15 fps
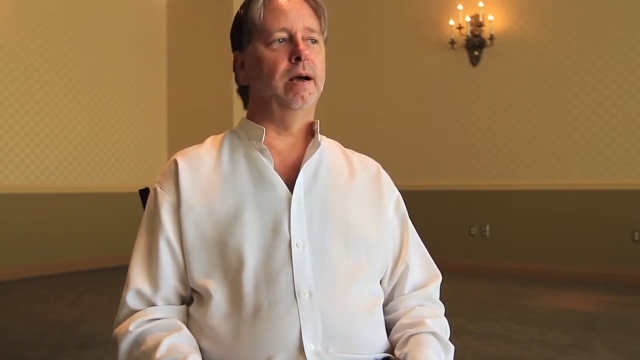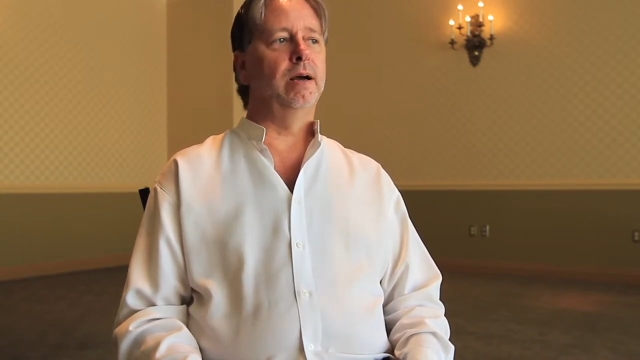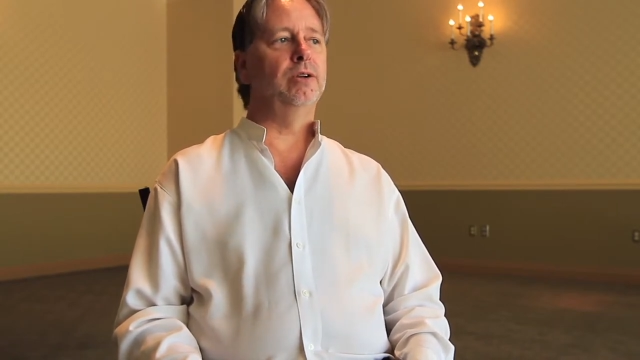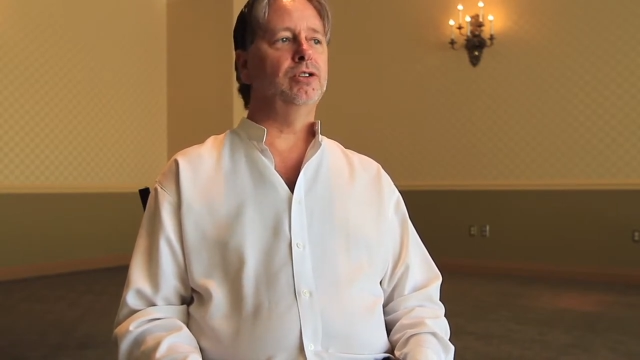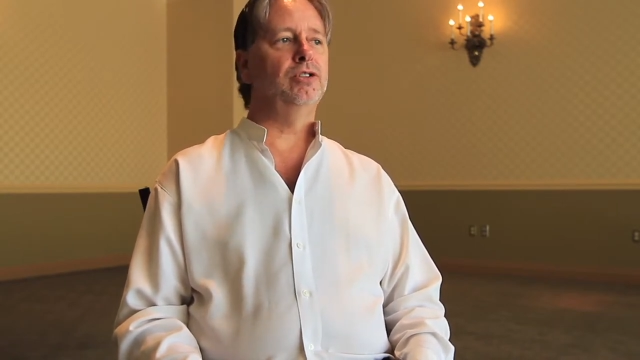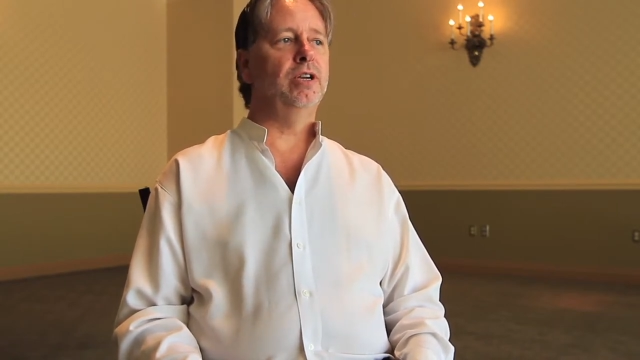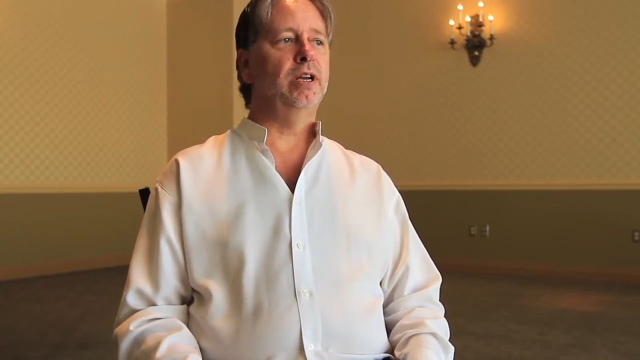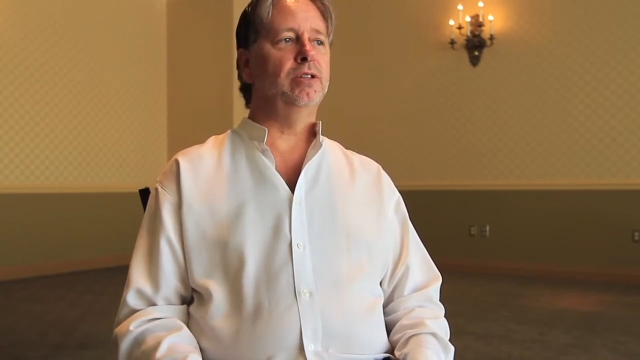
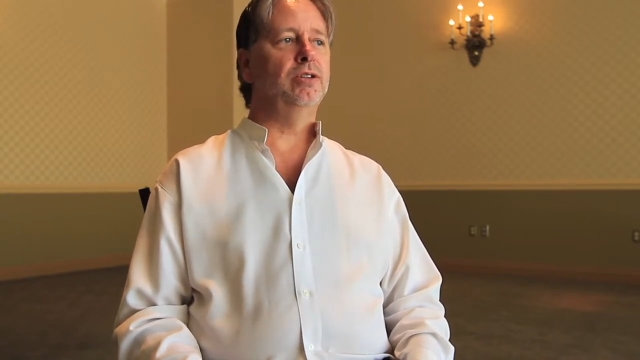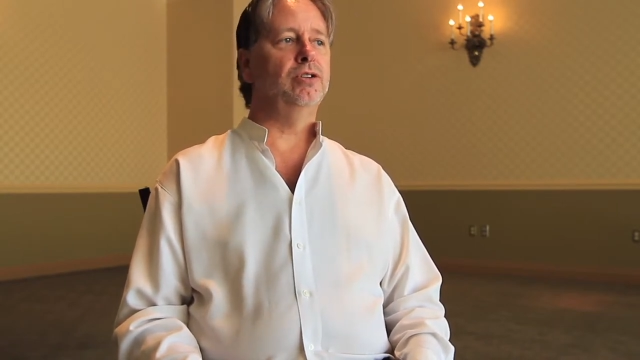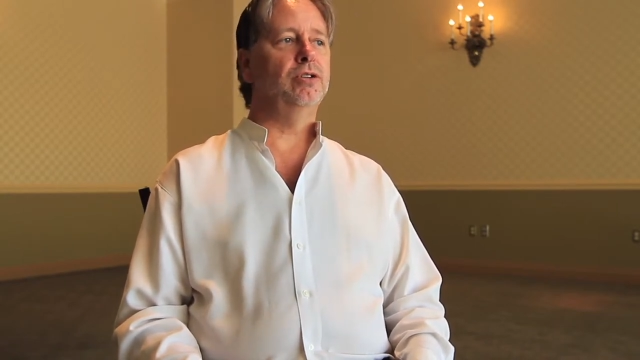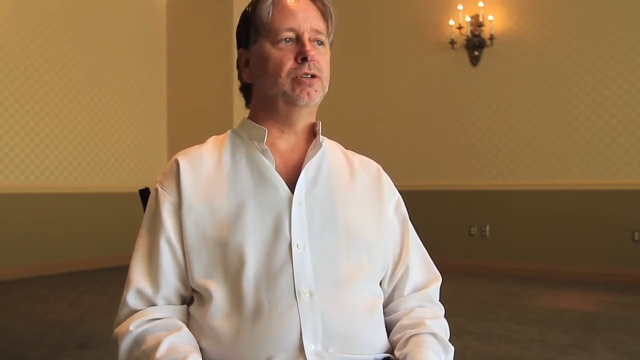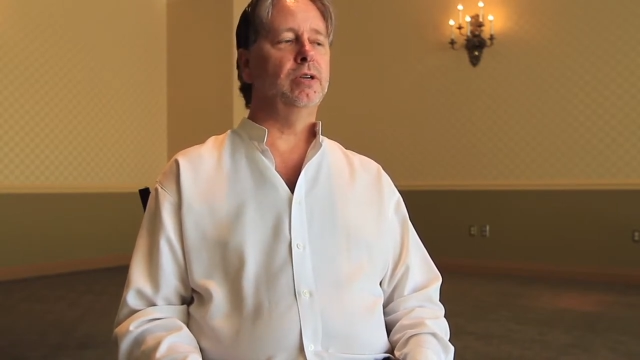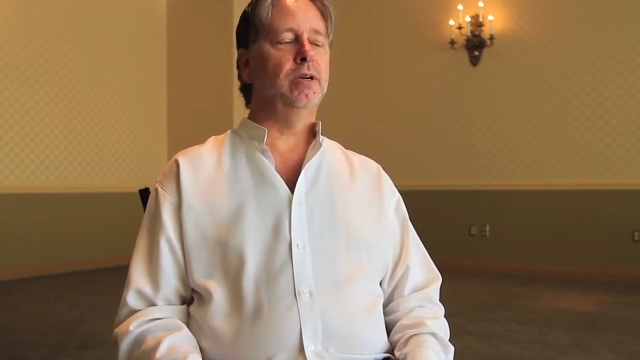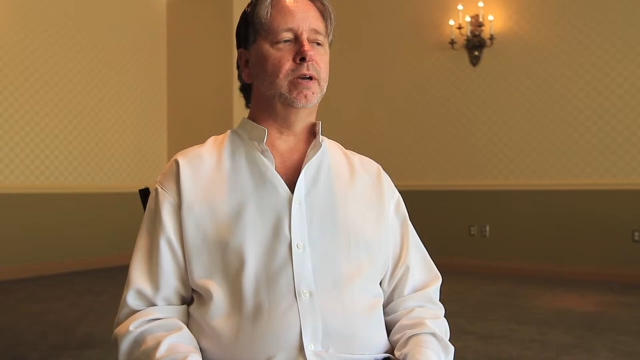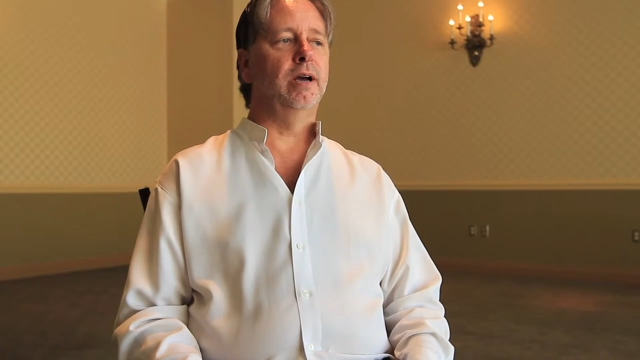
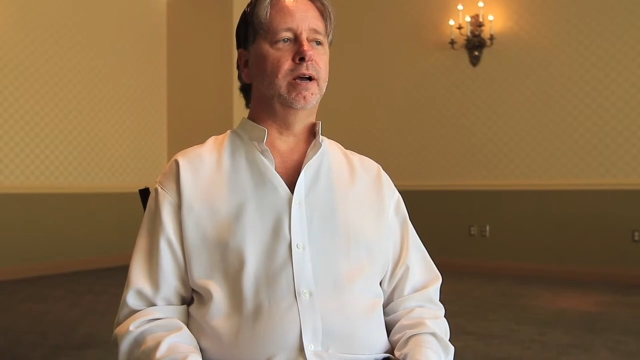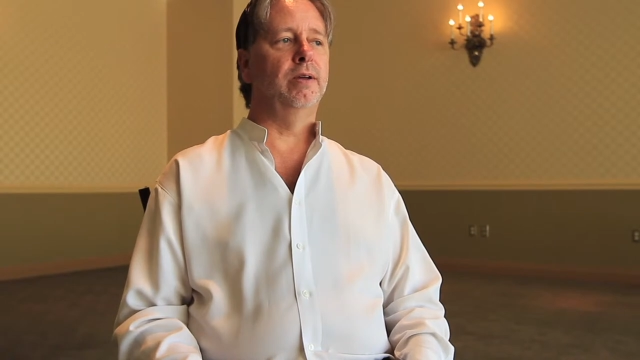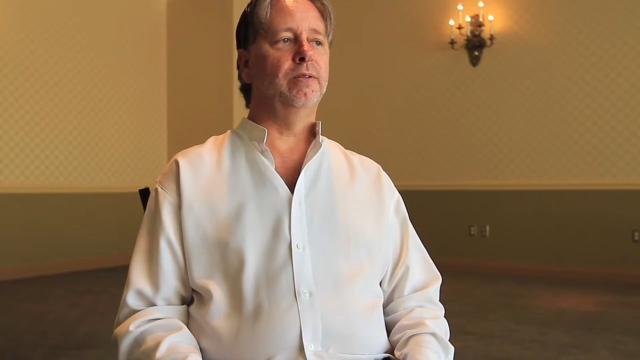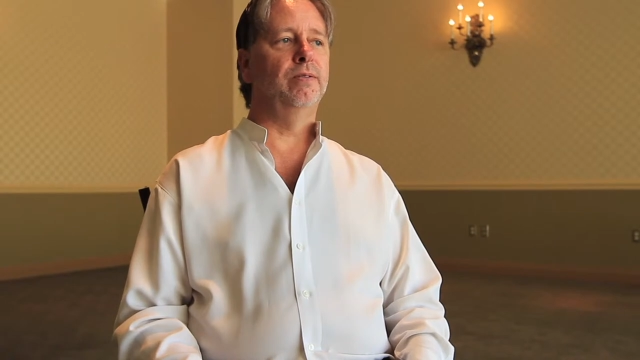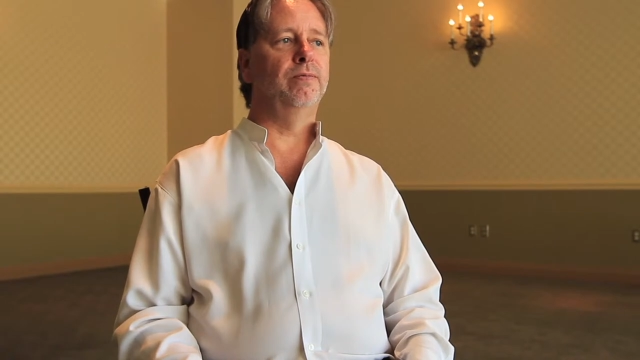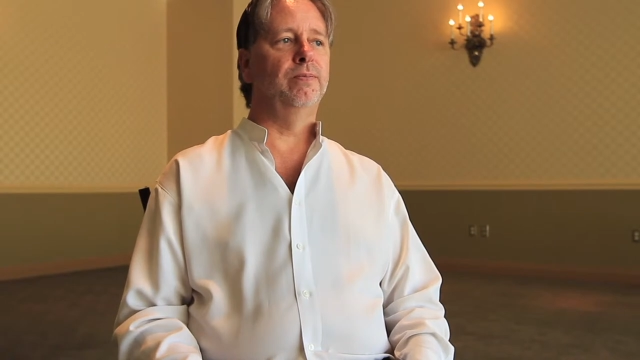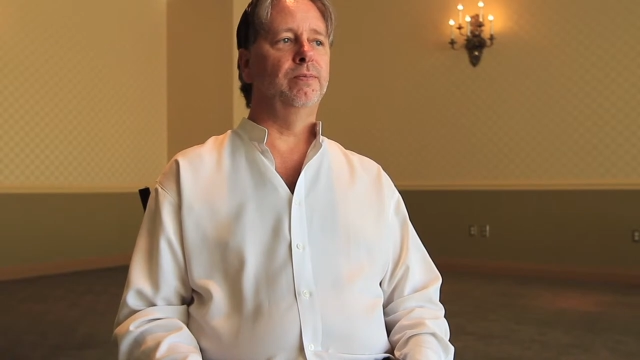since the